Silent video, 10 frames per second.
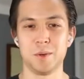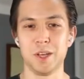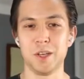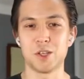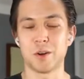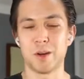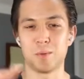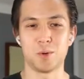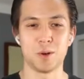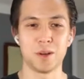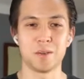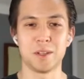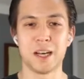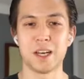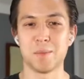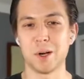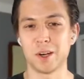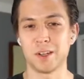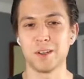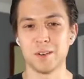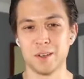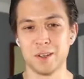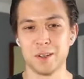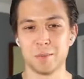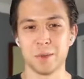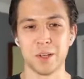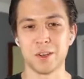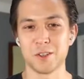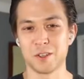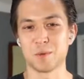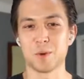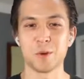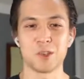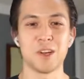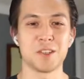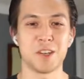integrate more Latin American players is what we're trying to say.